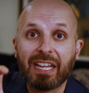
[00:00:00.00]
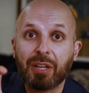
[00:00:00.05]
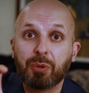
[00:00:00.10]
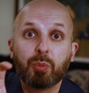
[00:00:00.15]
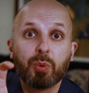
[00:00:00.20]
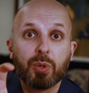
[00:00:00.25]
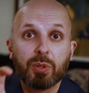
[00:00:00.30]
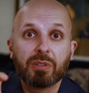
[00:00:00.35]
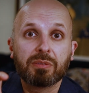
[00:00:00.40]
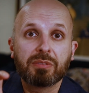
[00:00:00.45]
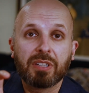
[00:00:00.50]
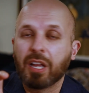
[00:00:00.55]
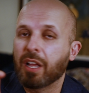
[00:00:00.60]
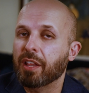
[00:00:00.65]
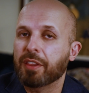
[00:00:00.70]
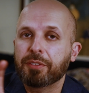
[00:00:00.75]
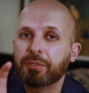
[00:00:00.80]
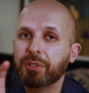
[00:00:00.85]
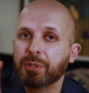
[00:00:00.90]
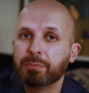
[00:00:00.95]
it will
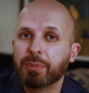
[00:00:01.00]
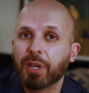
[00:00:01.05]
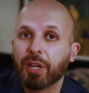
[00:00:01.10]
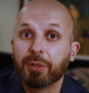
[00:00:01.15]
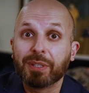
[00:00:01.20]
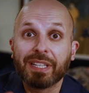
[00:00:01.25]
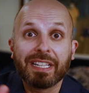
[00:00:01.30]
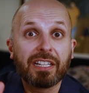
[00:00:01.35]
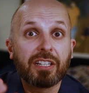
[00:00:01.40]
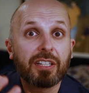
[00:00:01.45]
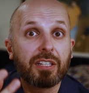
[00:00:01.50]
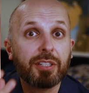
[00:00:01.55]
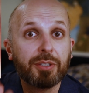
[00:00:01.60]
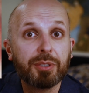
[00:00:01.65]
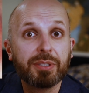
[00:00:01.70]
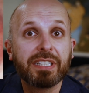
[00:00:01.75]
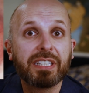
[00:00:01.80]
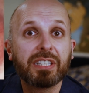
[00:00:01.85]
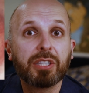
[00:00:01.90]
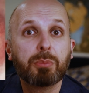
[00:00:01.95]
cut through bone,
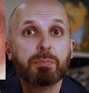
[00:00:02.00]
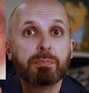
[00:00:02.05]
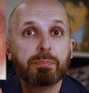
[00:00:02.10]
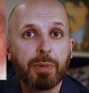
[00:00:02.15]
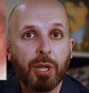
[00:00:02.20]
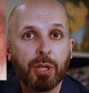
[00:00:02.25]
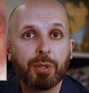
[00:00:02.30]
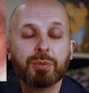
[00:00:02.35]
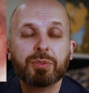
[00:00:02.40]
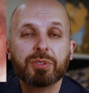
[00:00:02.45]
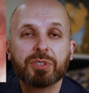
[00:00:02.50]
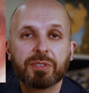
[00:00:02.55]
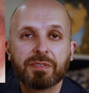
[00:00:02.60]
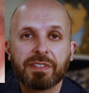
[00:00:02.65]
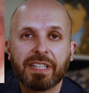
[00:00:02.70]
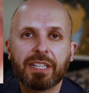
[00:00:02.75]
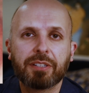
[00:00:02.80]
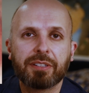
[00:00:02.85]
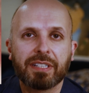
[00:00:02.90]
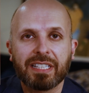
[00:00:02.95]
including the bones
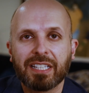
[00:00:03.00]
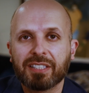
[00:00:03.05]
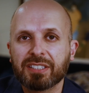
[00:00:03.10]
of hearing.